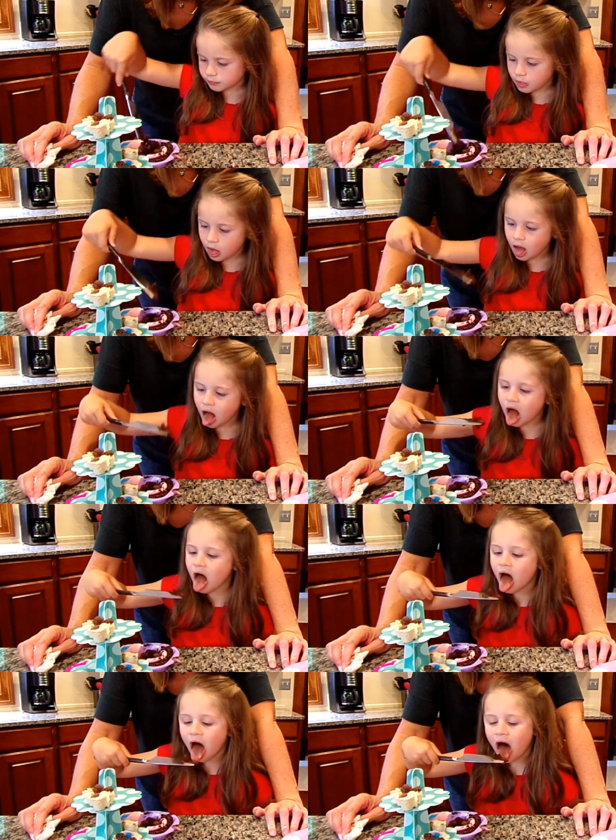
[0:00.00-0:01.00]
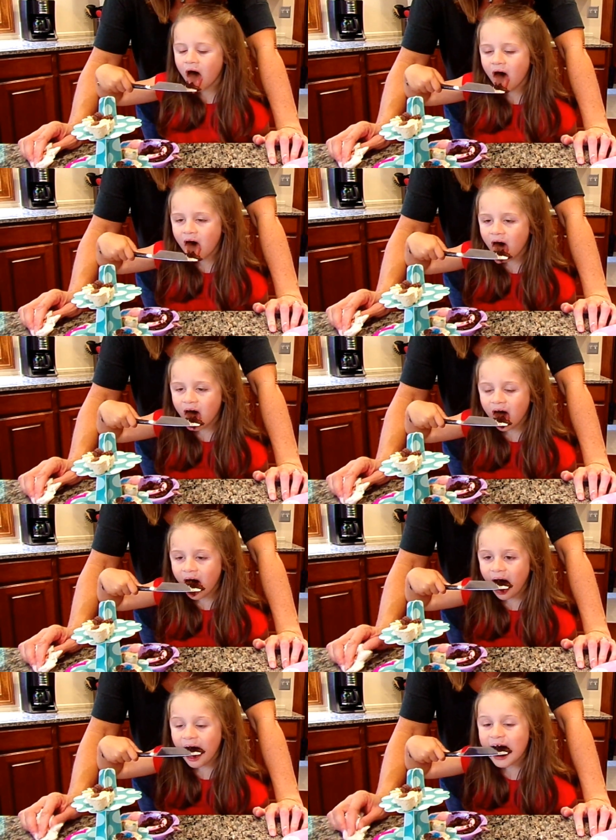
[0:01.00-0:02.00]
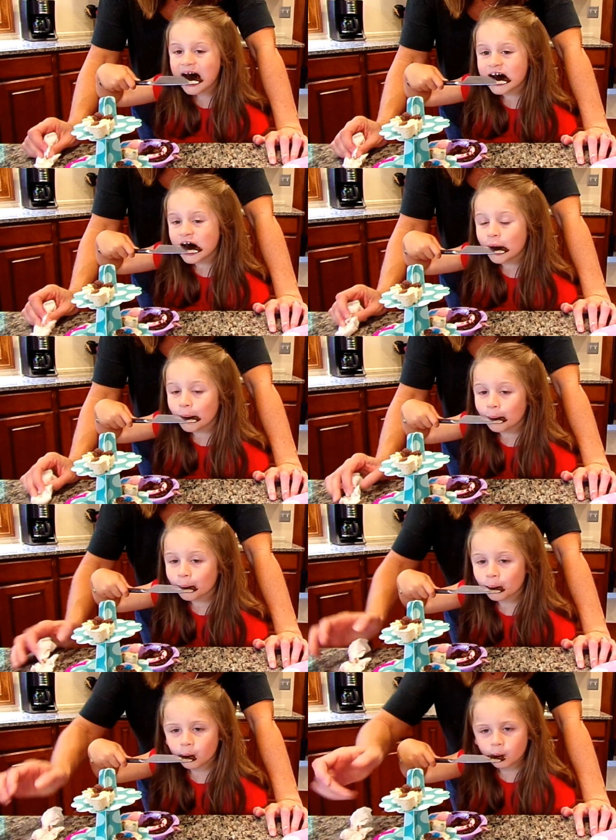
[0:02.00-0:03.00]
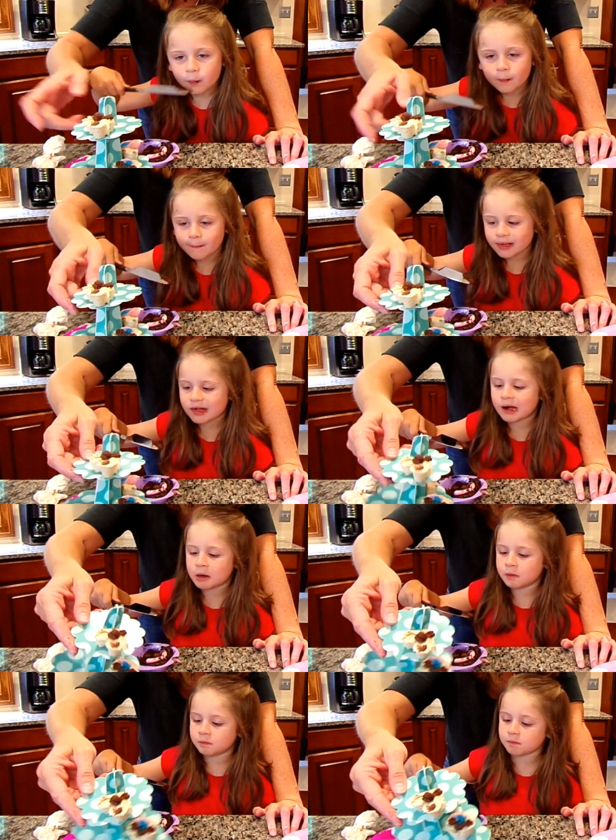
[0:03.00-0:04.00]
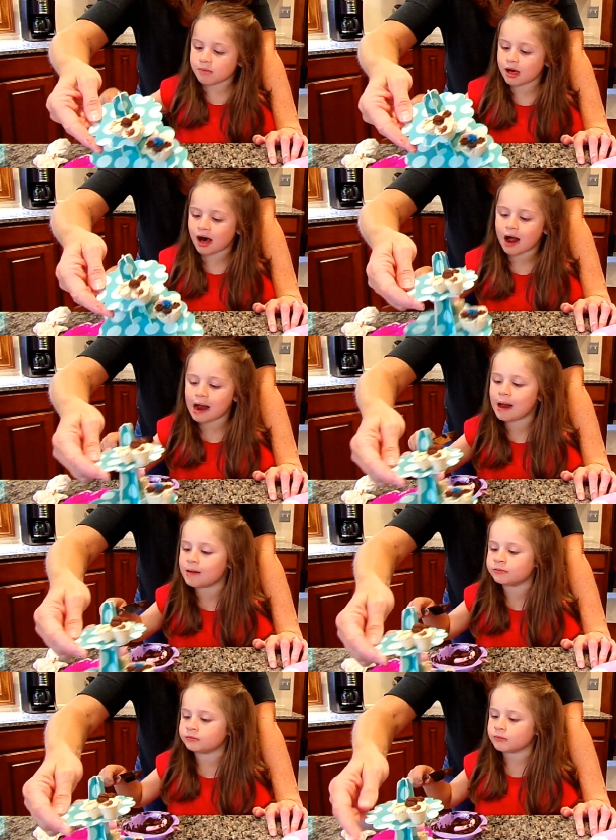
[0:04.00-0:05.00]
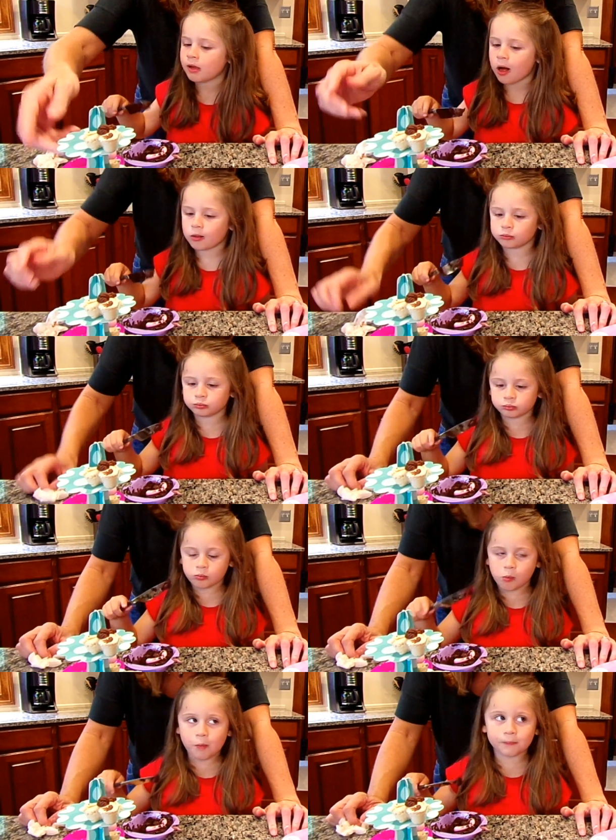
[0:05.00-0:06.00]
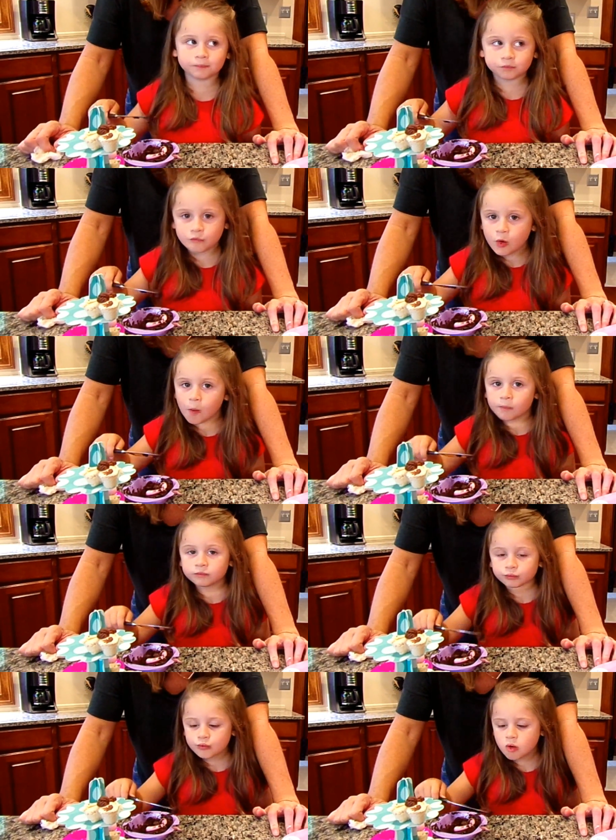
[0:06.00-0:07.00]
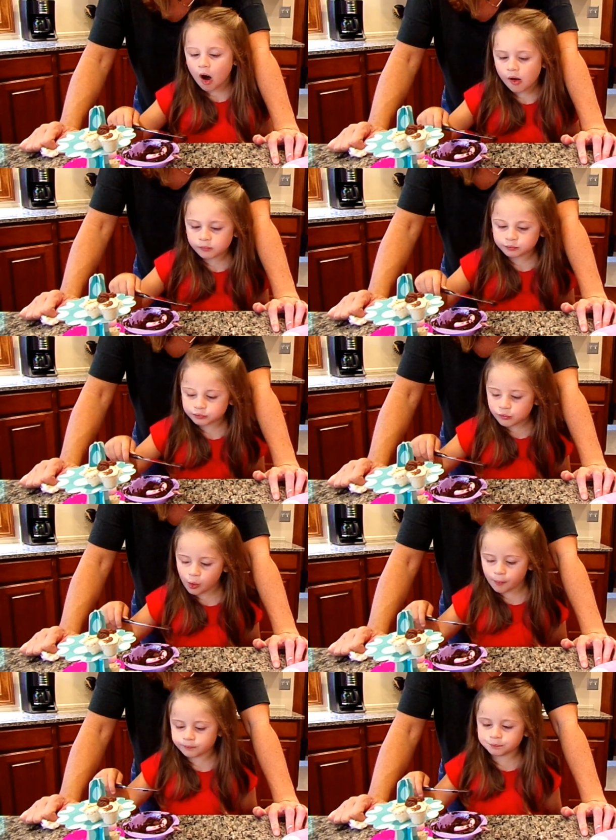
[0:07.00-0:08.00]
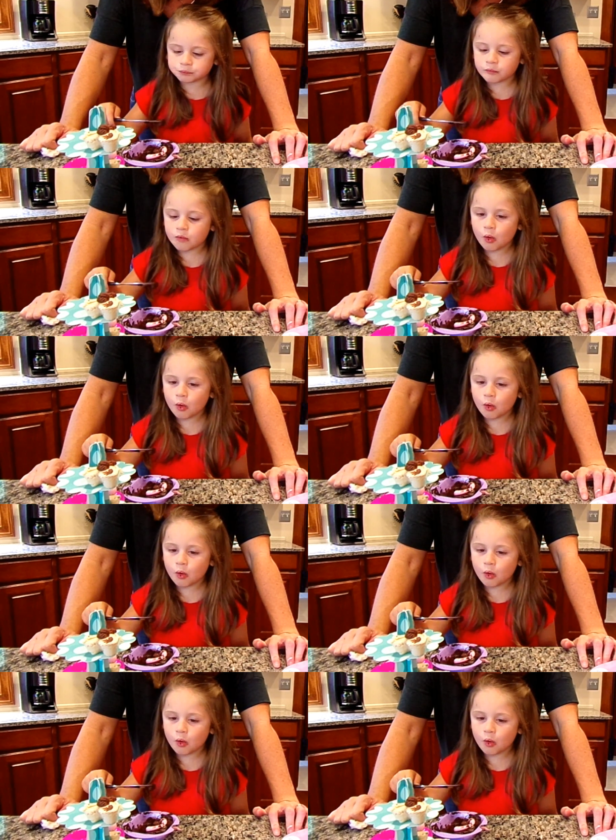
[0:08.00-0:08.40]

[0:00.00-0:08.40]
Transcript: Without being baked, it's just like a big pile of goo. But it's a cute idea, but I don't know if I would spend my money on it. But we had fun playing with it, didn't we?